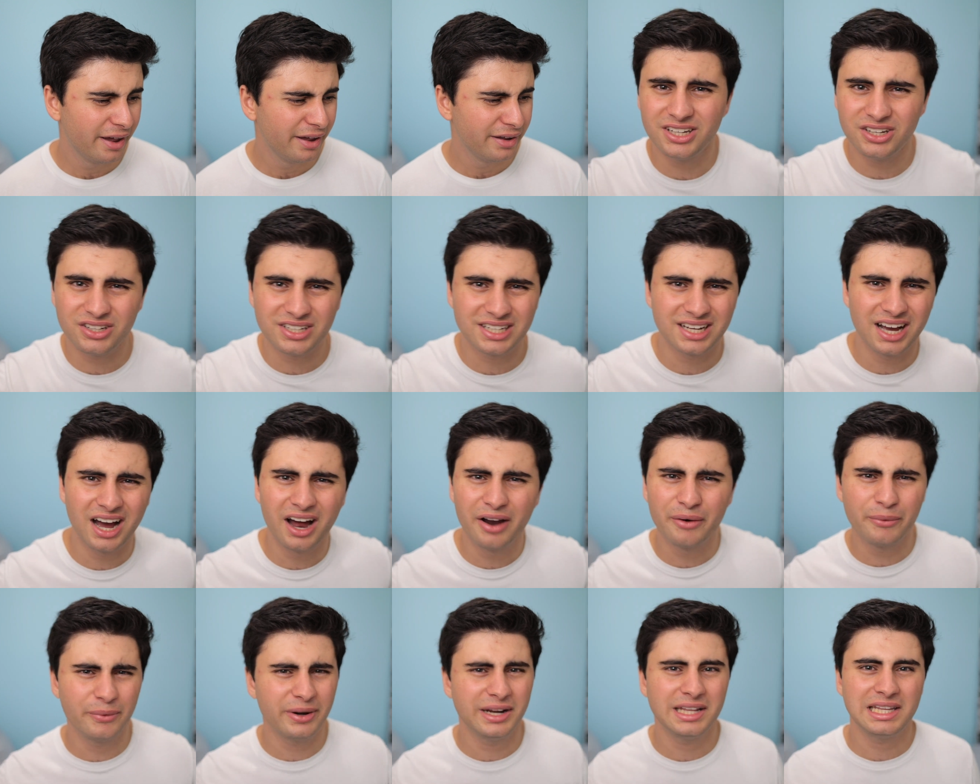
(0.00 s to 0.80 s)
you
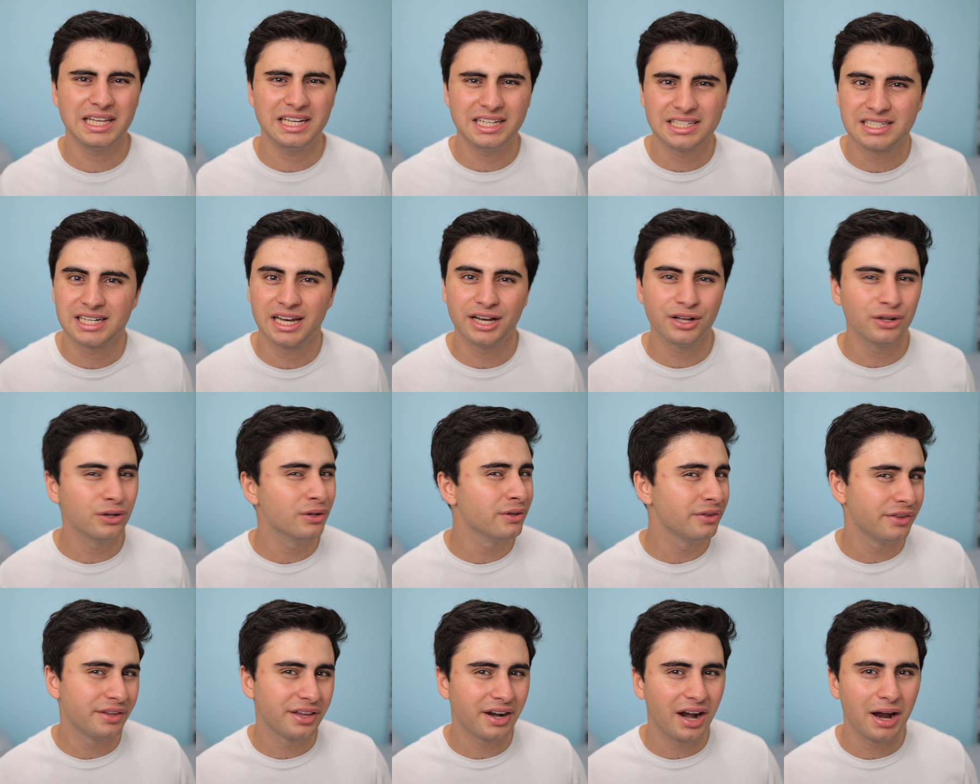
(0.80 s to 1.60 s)
can't really
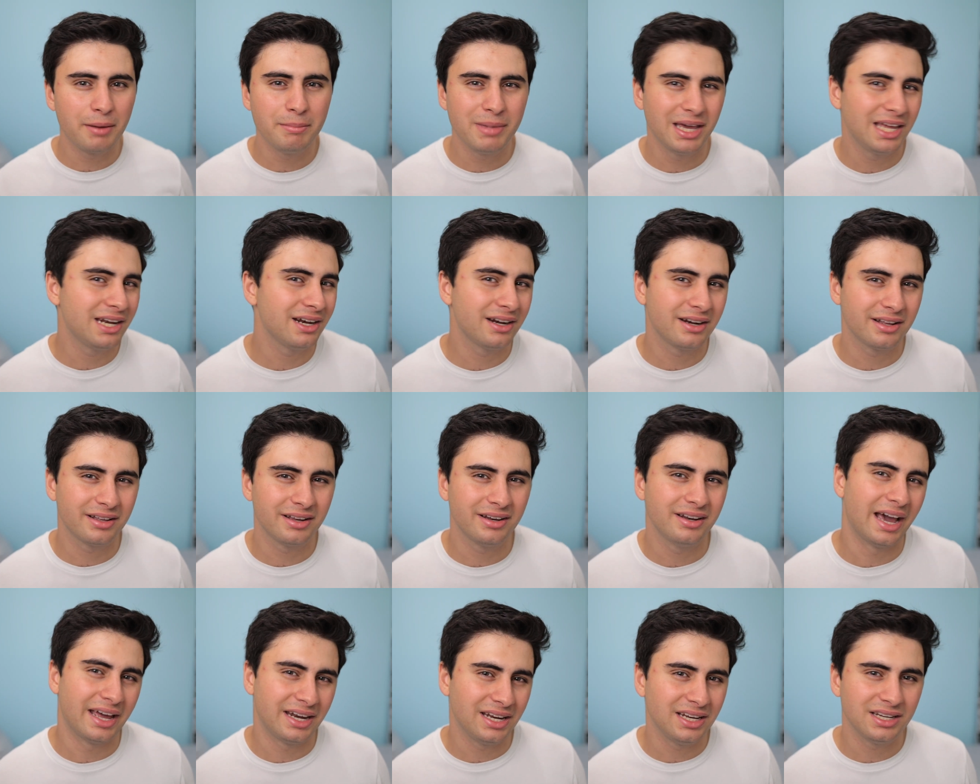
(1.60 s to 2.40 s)
tell that I metered it
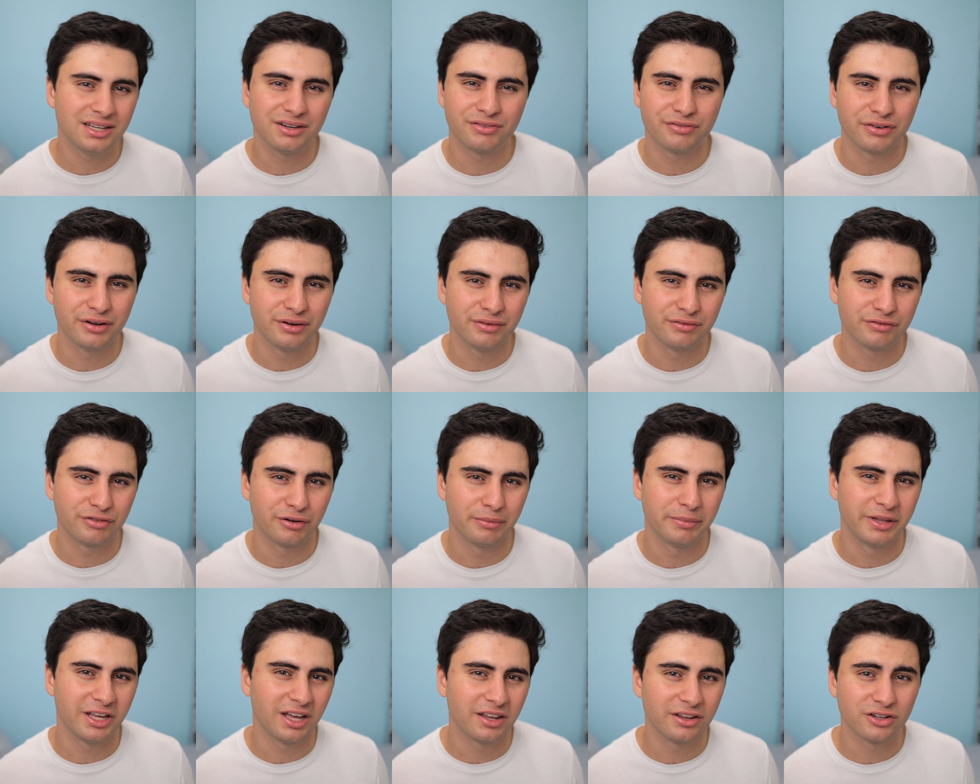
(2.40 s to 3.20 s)
any different
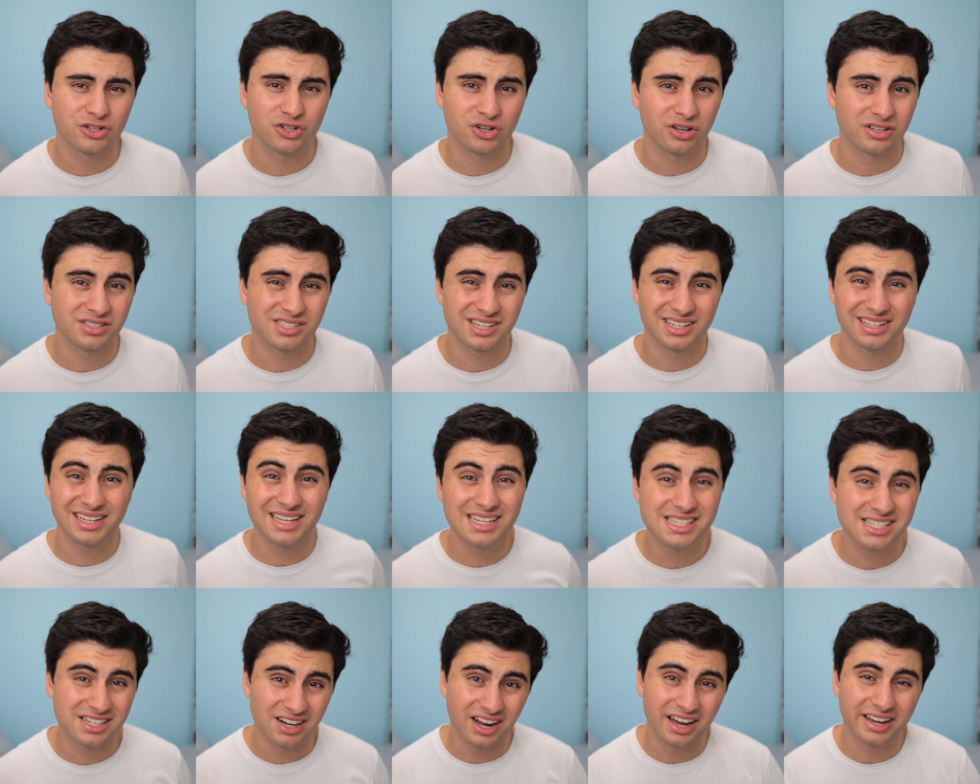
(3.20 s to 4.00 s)
from the other shots. At
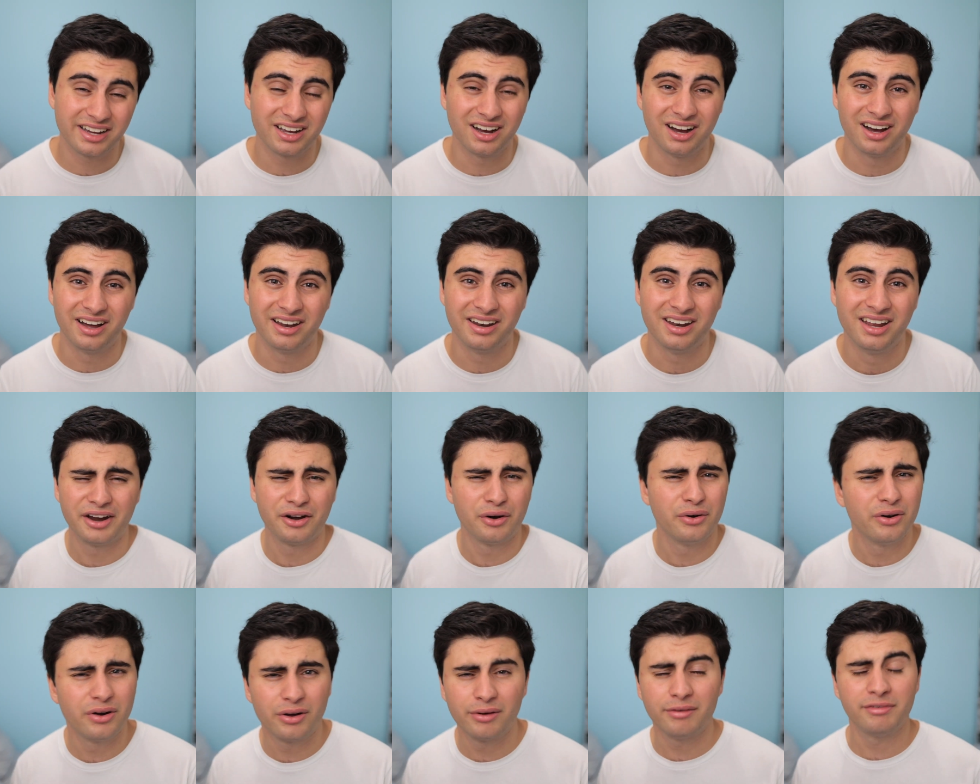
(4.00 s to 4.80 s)
least I can't. I
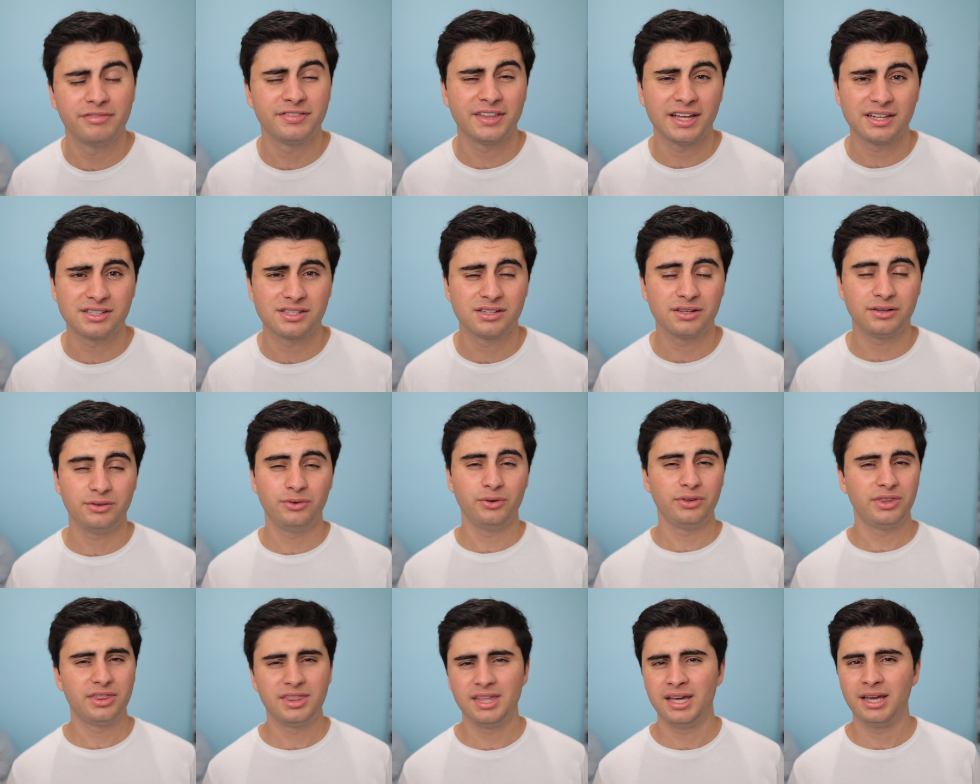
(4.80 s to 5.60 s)
don't know if that's a
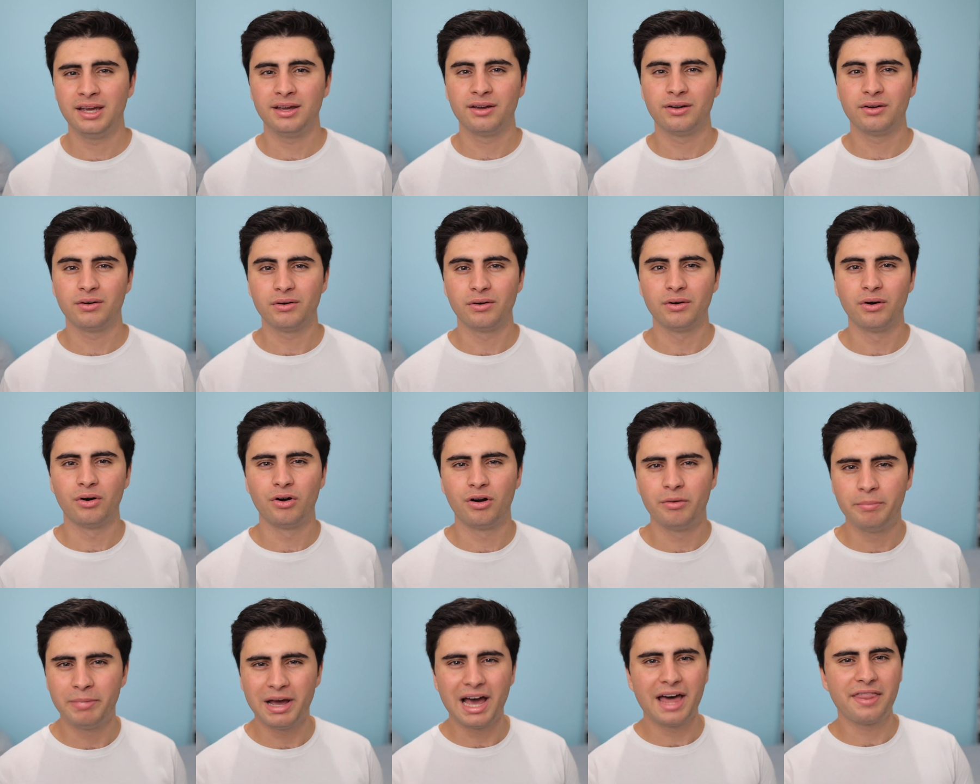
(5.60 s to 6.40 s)
good thing or
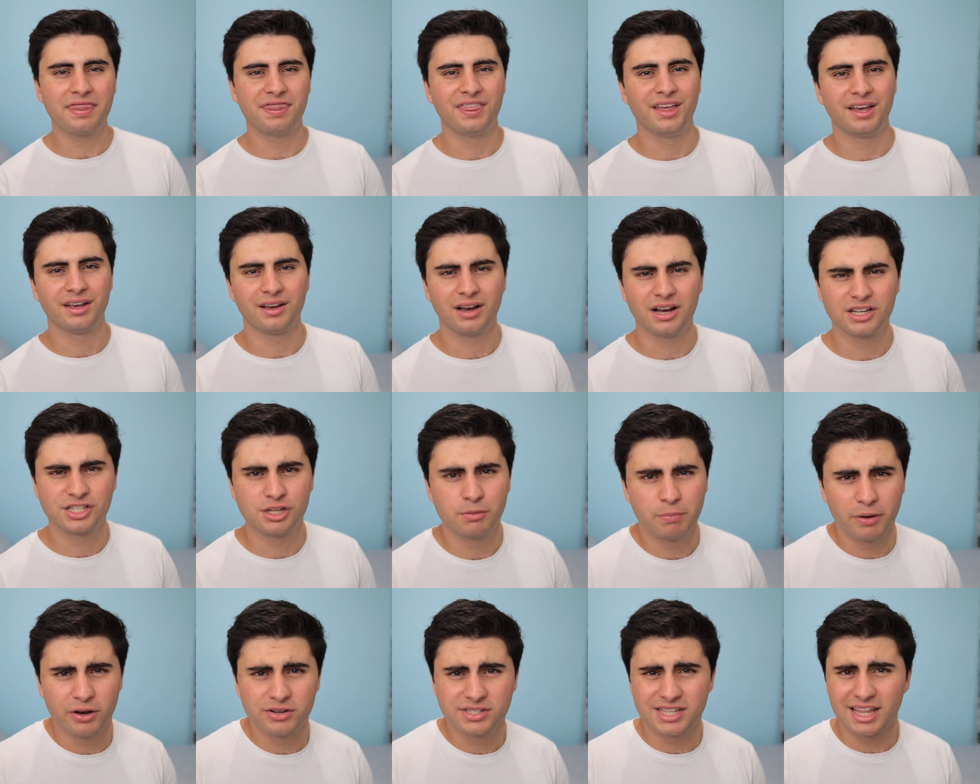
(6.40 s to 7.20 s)
a bad thing. I
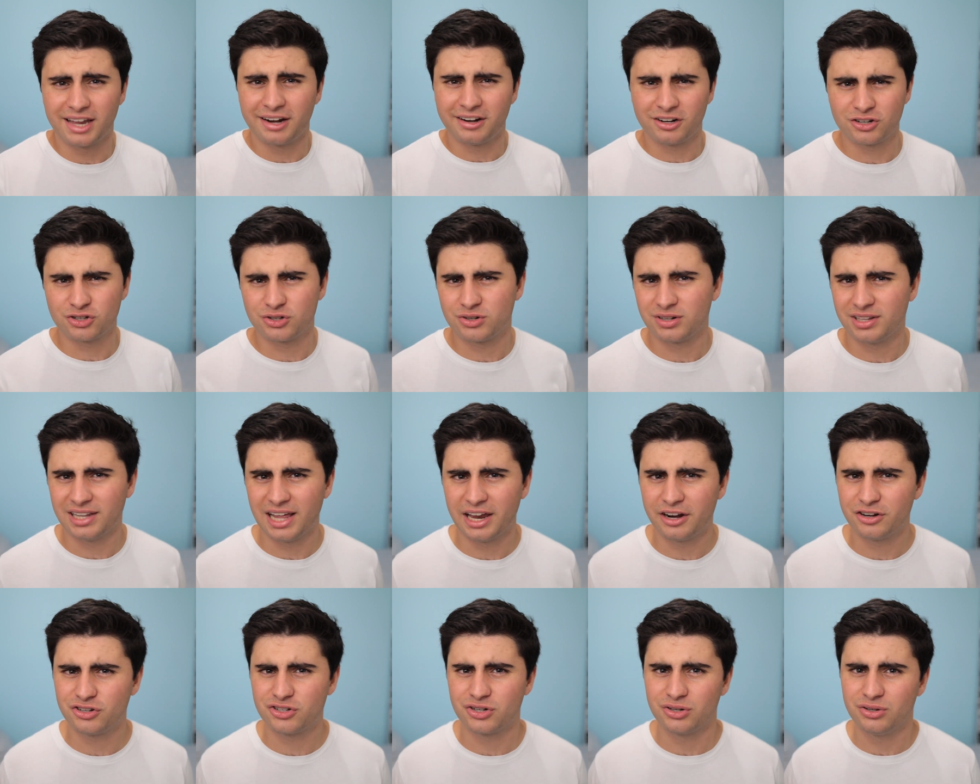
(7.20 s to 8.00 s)
suppose that extra
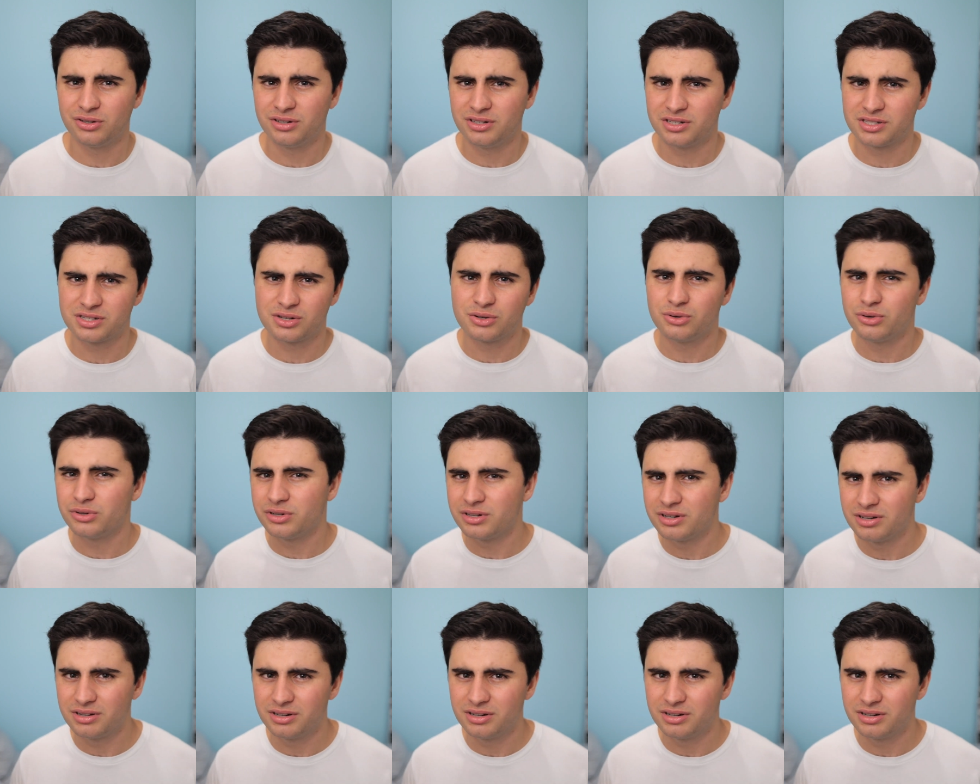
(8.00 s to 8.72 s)
latitude is good